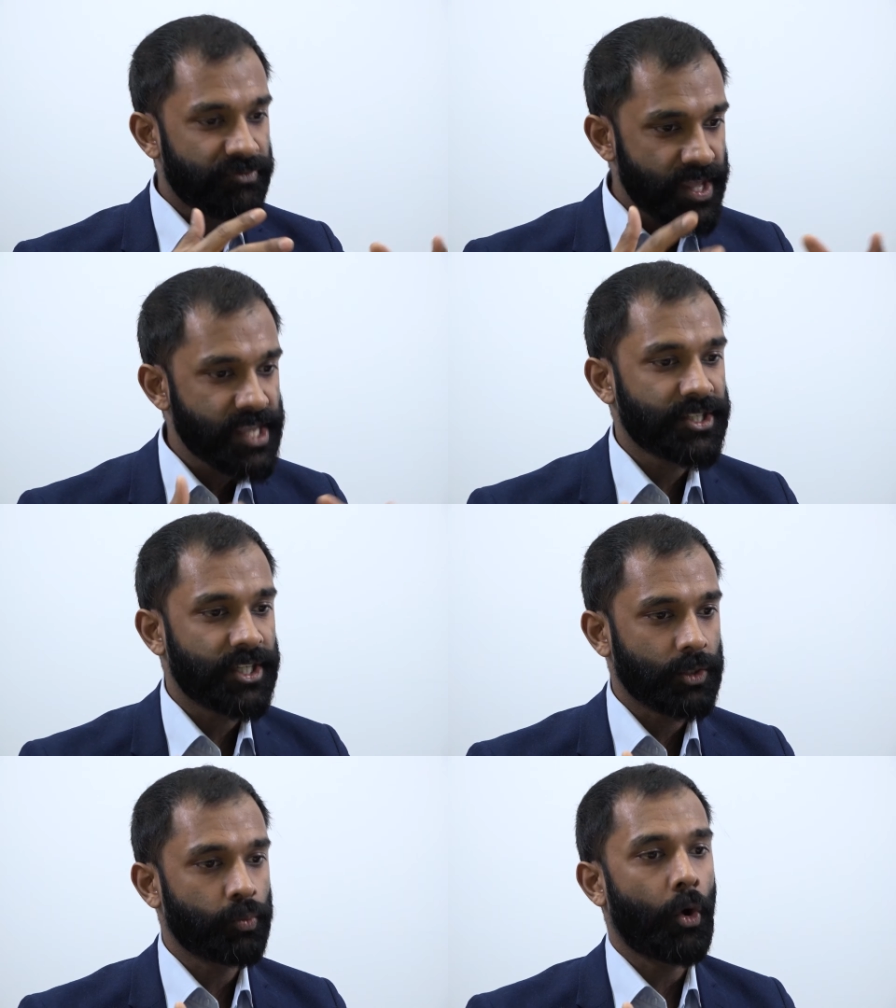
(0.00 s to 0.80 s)
this
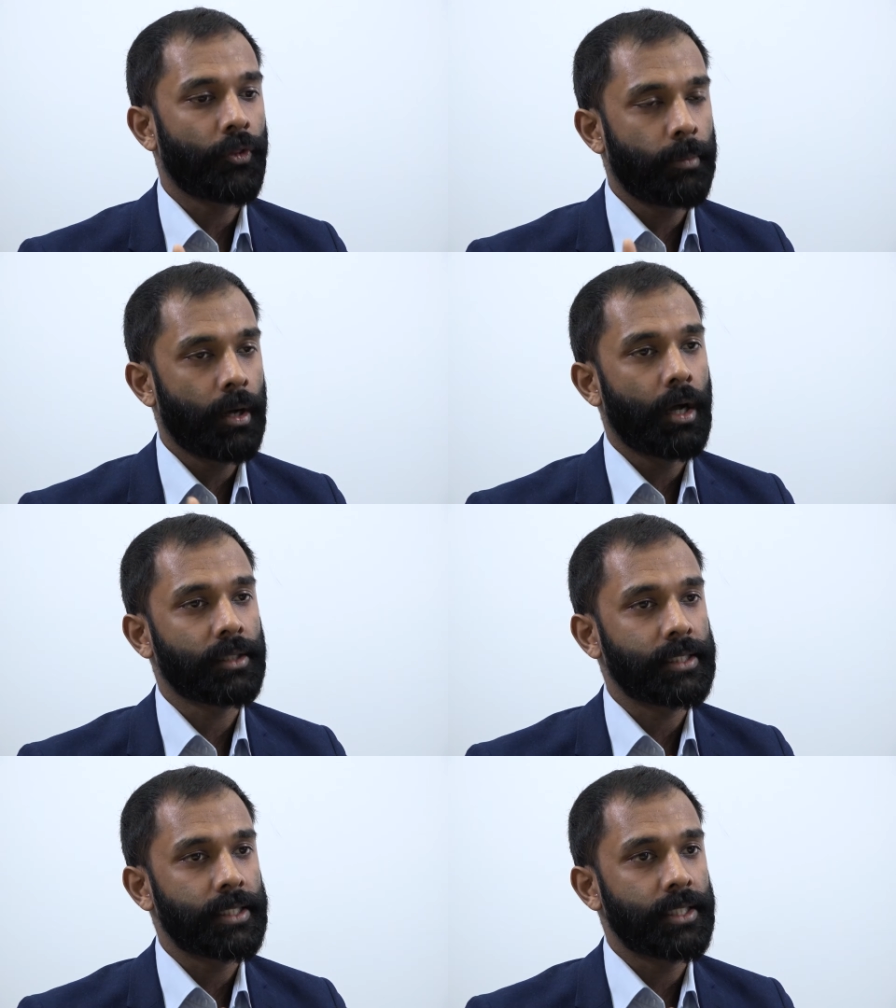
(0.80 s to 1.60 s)
is what the
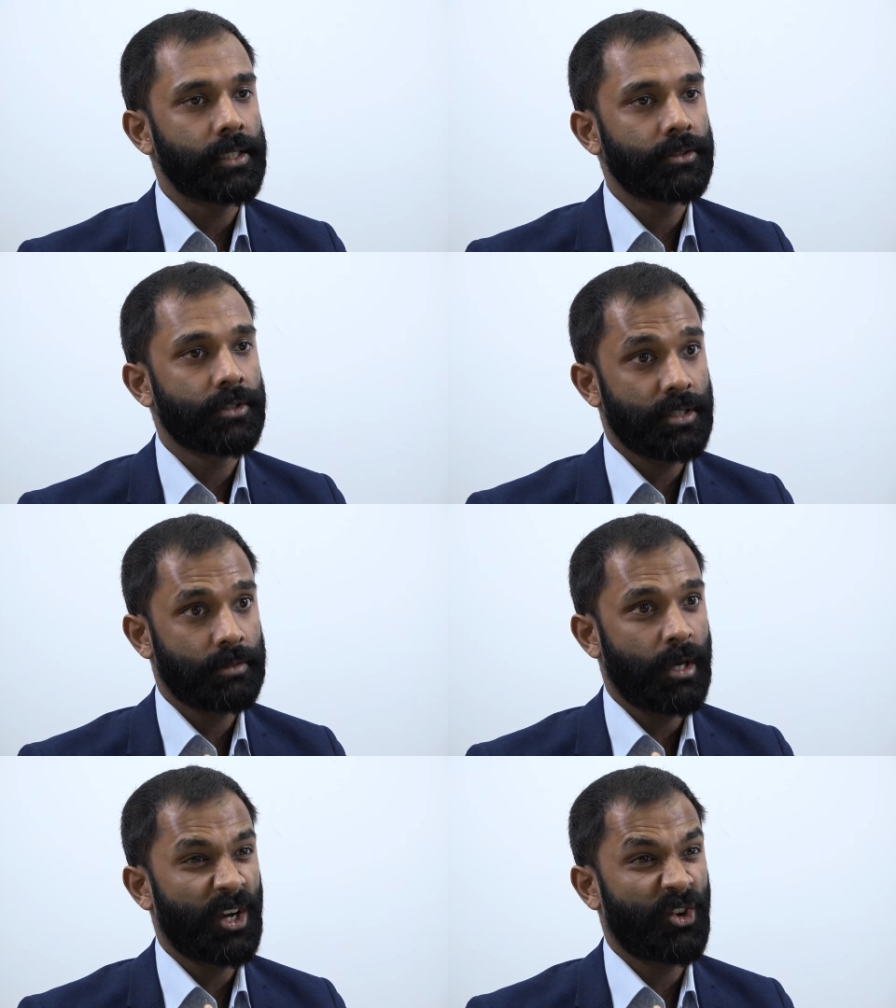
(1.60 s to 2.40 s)
parties to the
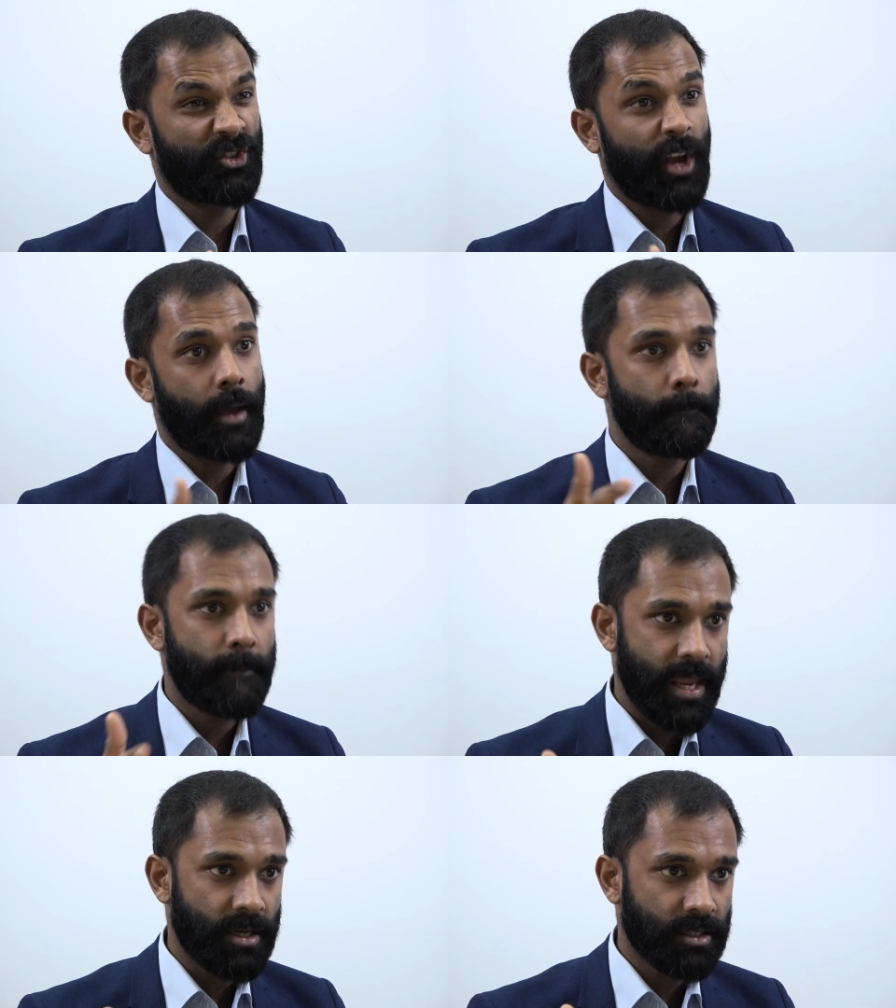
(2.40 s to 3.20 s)
smart contract
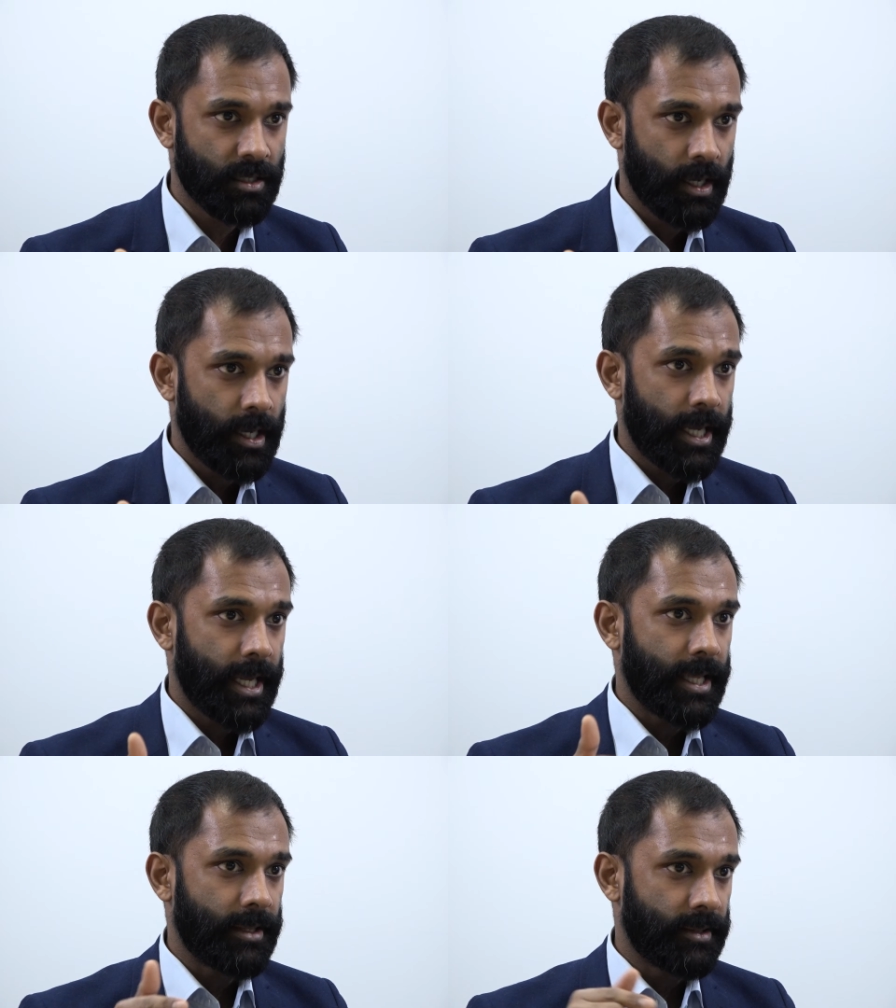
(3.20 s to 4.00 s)
meant
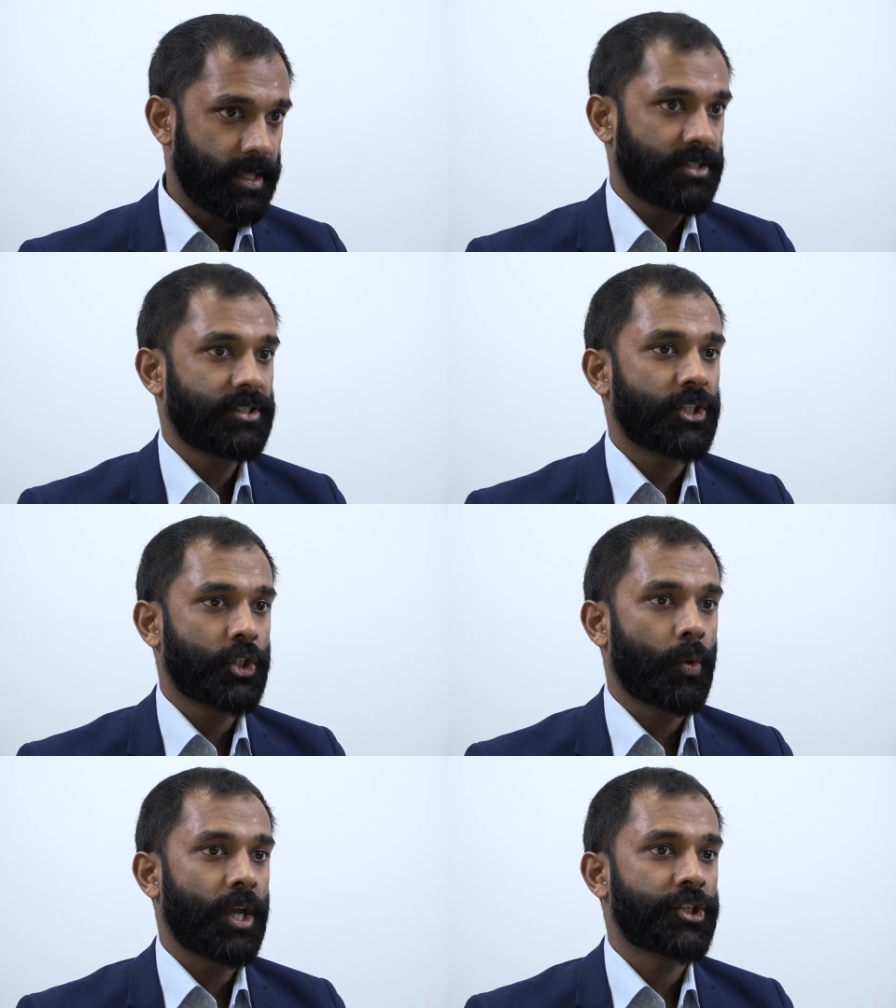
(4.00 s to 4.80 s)
in this
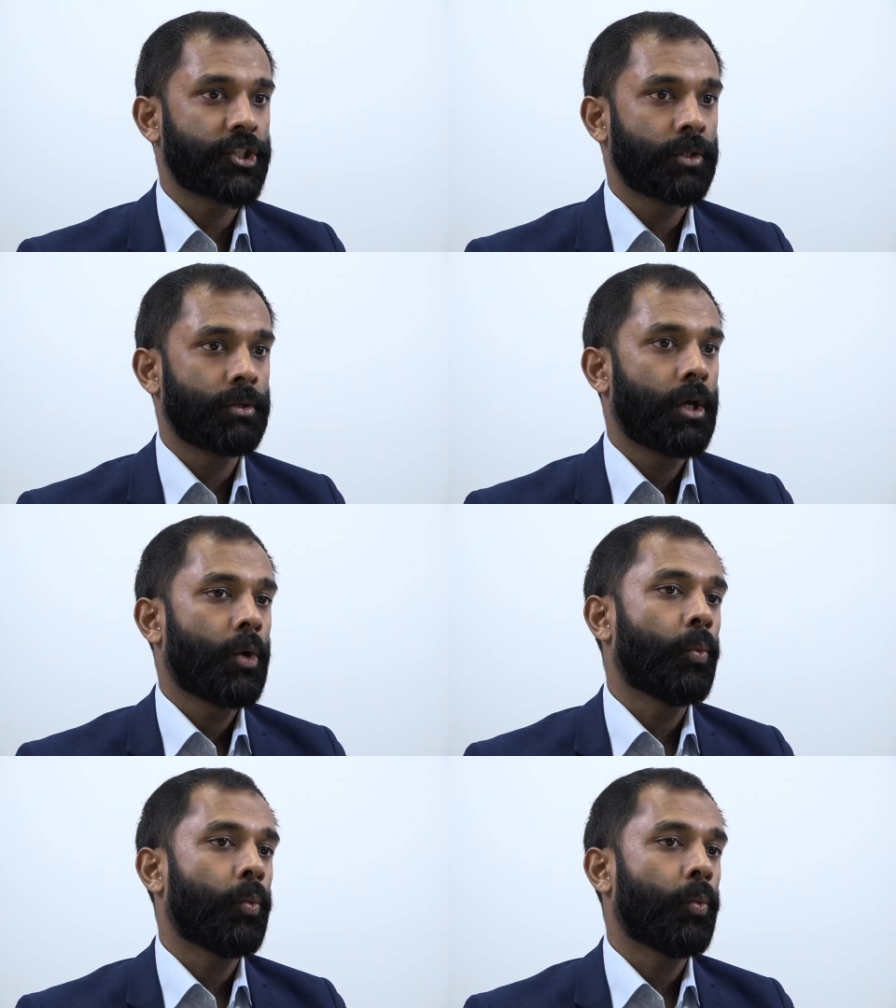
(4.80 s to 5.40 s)
situation,